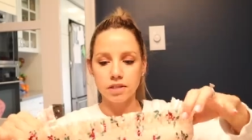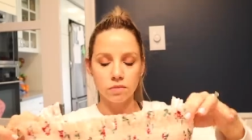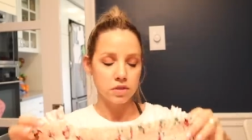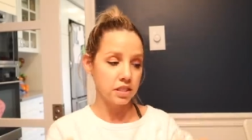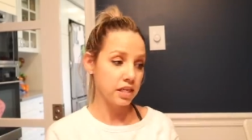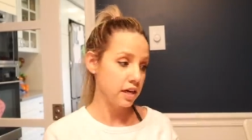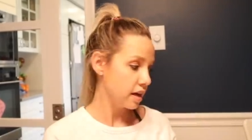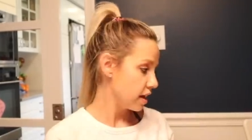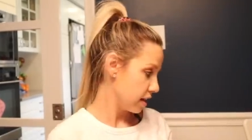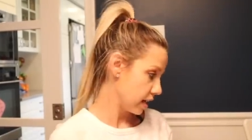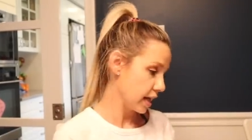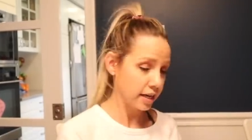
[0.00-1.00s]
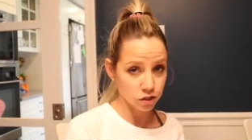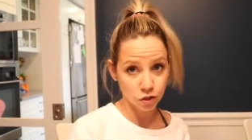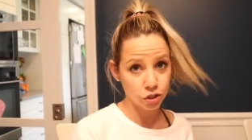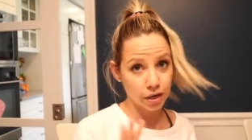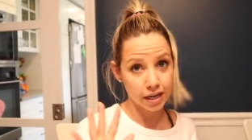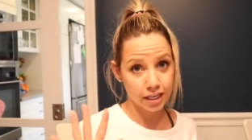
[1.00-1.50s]
so we'll see. Again, I
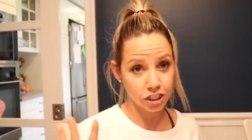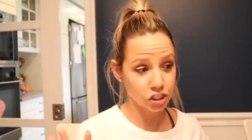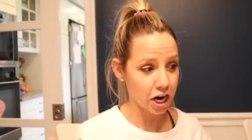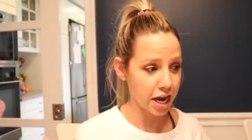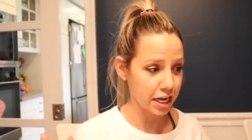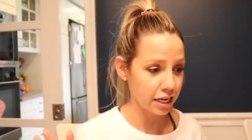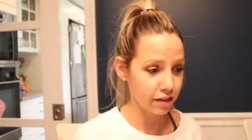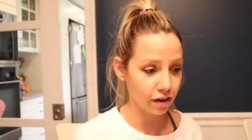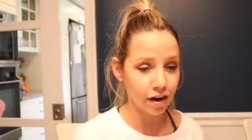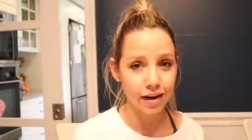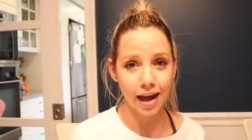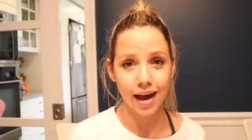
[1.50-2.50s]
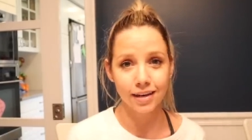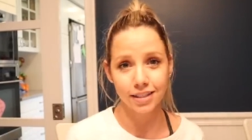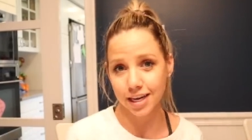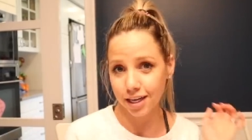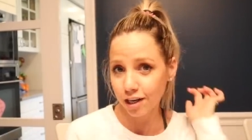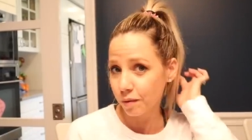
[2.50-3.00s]
told you I didn't try anything on. I had
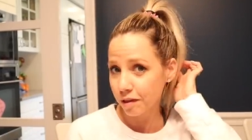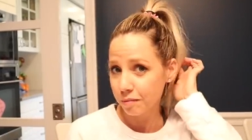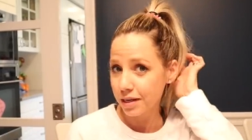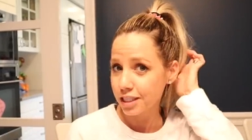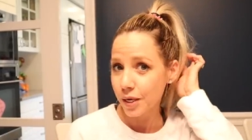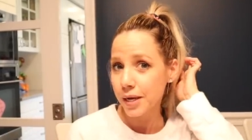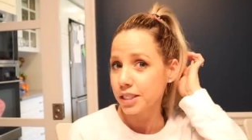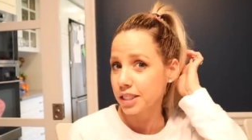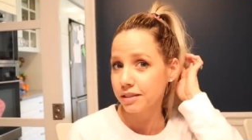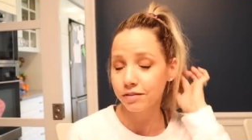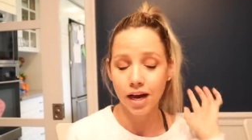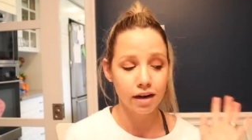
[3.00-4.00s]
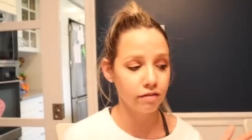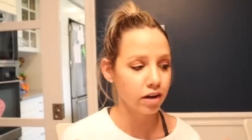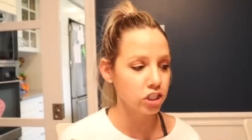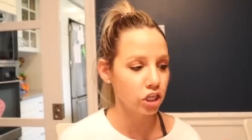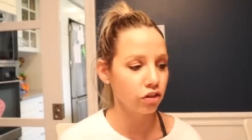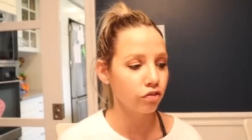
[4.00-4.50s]
Tanner with me, so I was just kind of
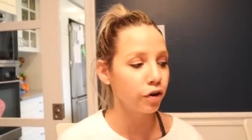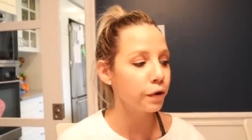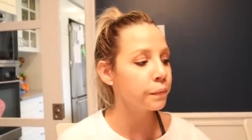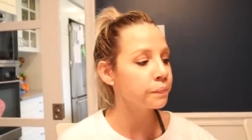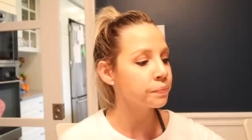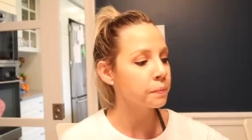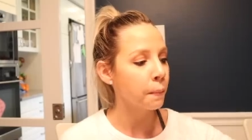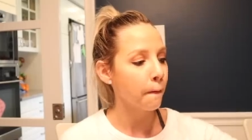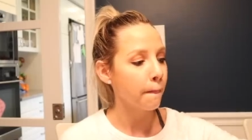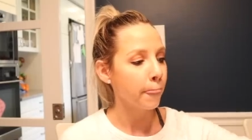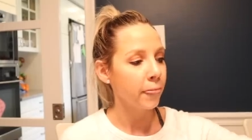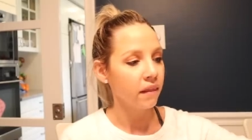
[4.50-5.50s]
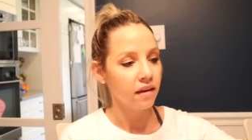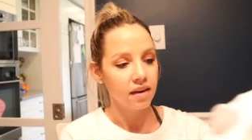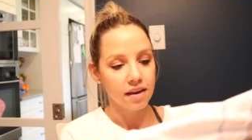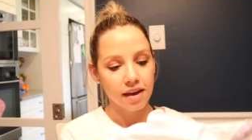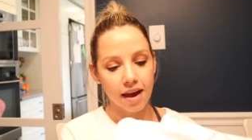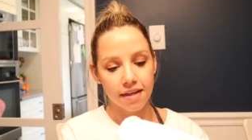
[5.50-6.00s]
rushing through.
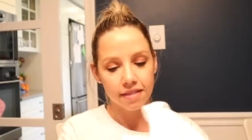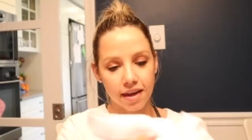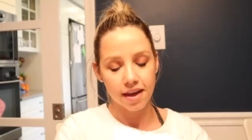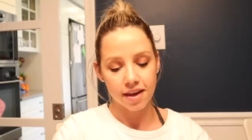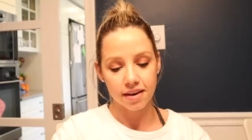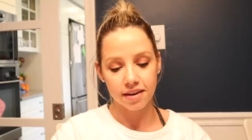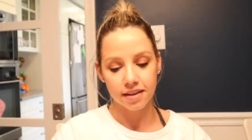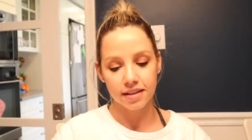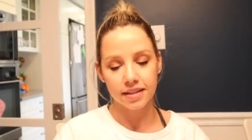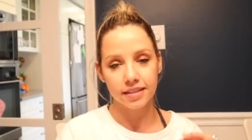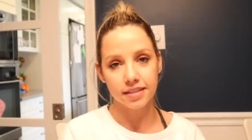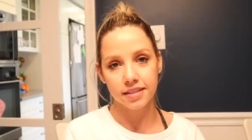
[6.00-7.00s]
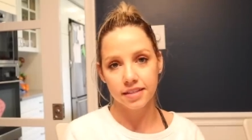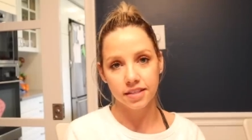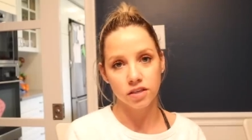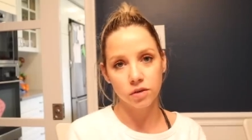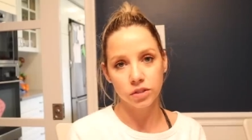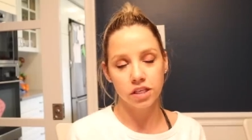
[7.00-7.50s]
And then this is
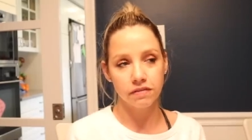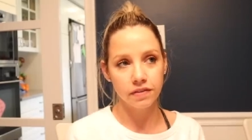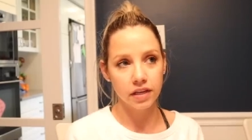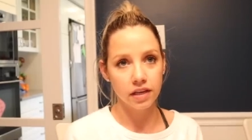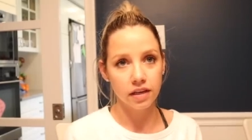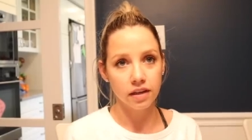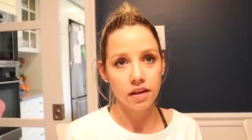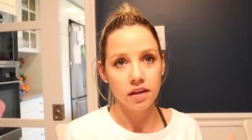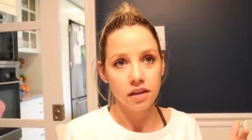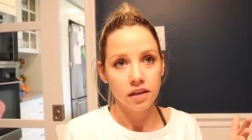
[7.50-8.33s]
So Tiffany.